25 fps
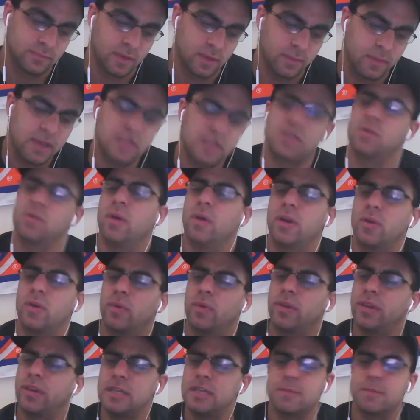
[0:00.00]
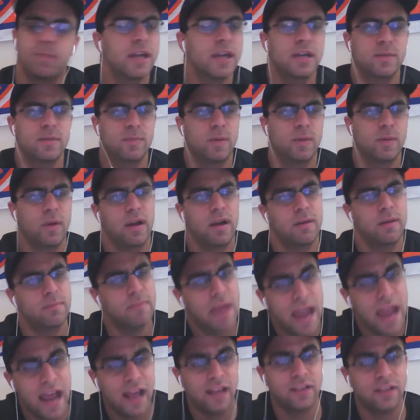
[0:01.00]
Makes you wonder, will these players be wearing
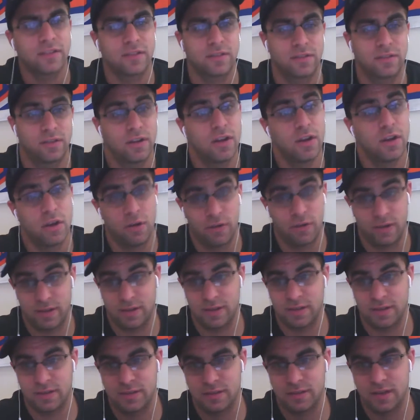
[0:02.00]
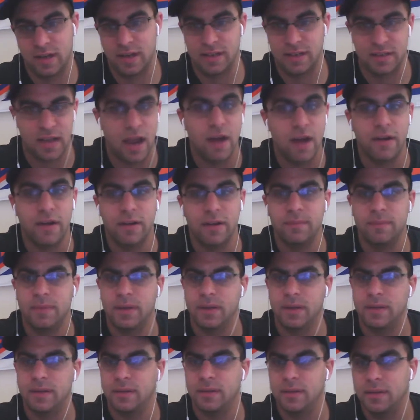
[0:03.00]
masks during this? I doubt it, but